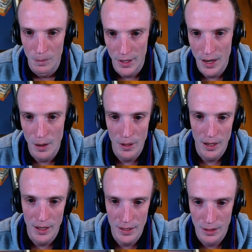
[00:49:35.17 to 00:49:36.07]
Now we
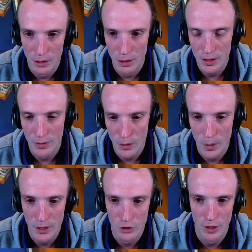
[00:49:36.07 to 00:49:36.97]
ask lots of
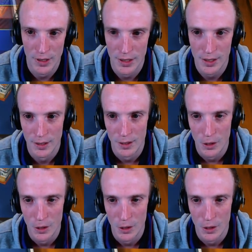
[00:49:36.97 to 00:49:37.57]
questions.